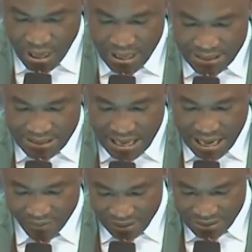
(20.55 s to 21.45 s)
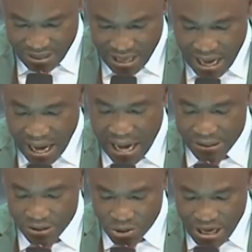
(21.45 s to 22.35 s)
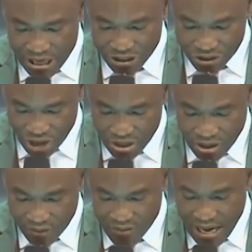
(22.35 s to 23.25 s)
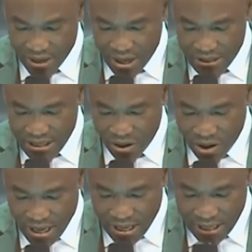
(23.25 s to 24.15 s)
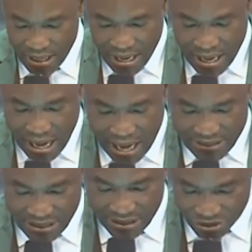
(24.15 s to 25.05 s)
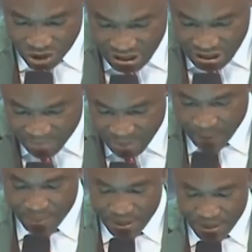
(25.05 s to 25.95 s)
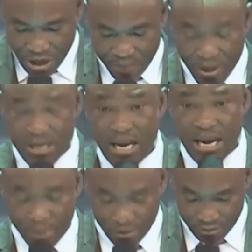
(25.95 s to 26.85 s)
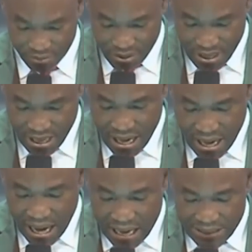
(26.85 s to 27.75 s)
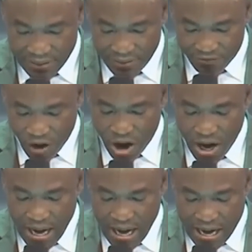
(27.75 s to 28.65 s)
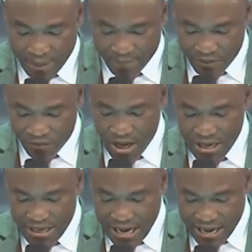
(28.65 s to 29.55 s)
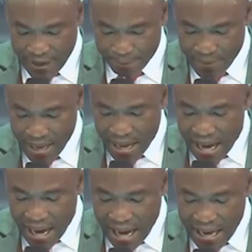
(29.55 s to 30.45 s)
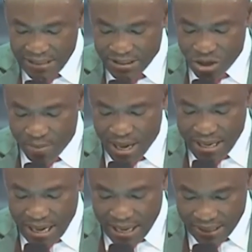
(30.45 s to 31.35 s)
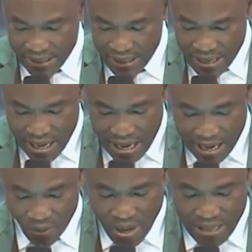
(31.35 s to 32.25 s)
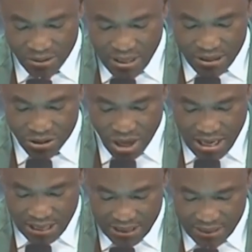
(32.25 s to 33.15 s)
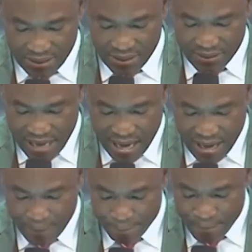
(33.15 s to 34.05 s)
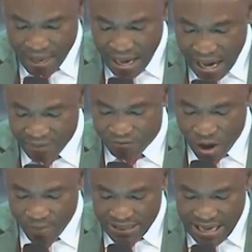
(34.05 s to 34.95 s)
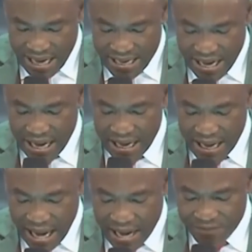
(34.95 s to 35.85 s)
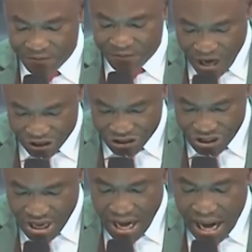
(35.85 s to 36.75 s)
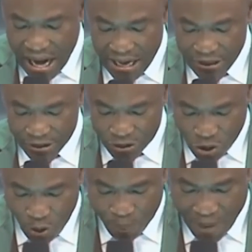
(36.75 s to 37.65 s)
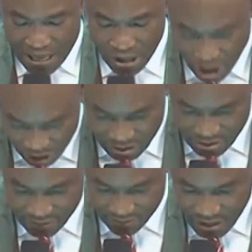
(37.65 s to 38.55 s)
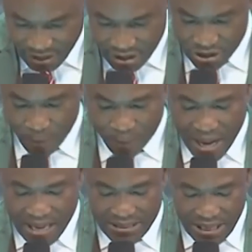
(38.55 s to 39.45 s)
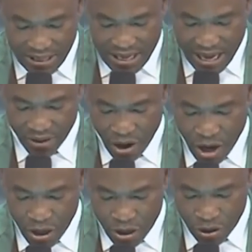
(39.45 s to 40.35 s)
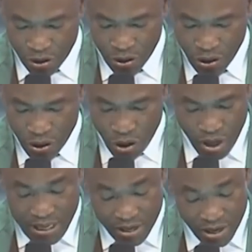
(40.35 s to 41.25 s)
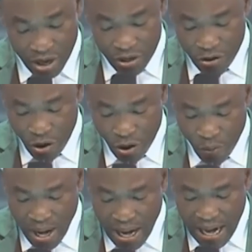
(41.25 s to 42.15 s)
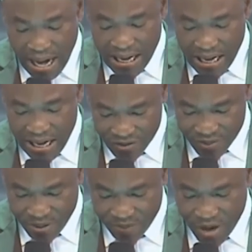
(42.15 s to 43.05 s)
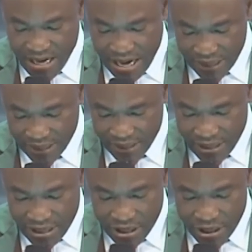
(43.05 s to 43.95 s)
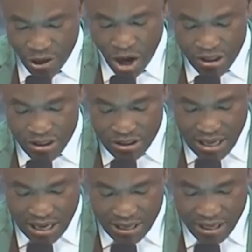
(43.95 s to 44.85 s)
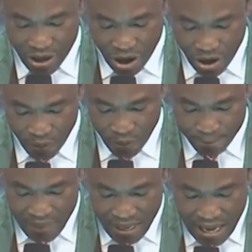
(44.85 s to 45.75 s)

During the service, I took a shot of the anointing oil as instructed by Bishop Oyedepo. At 4 a.m. the following day, I had stomach ache and went to the toilet. There, I vomited a live fish and two padlocks. Surprisingly, an uncle who did not know where I lived before then knocked at the door